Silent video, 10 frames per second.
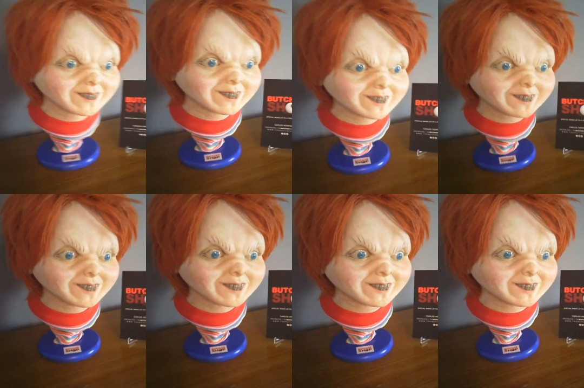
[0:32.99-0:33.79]
You can
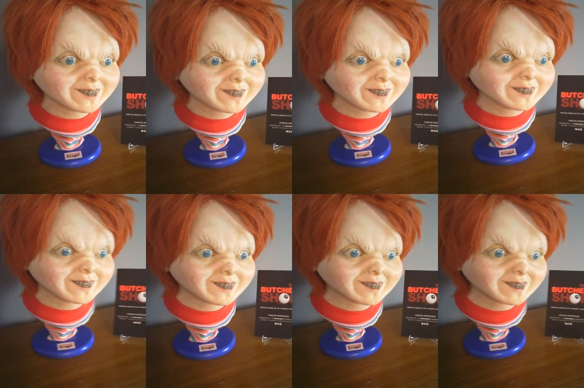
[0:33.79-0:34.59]
find them
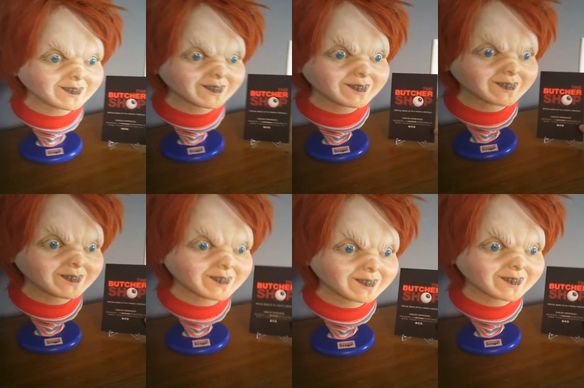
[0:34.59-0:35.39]

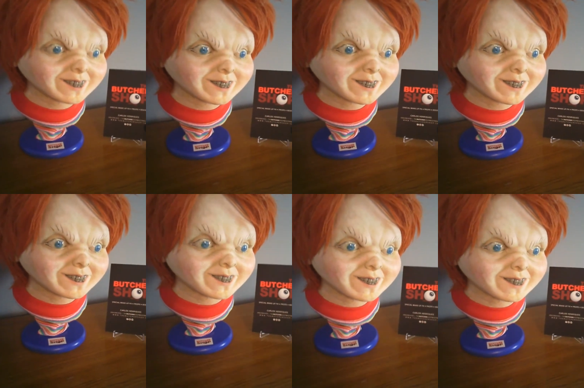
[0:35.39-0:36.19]
at the butcher
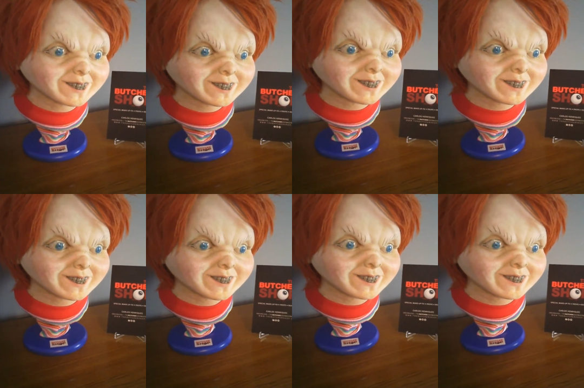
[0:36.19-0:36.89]
shop dot com,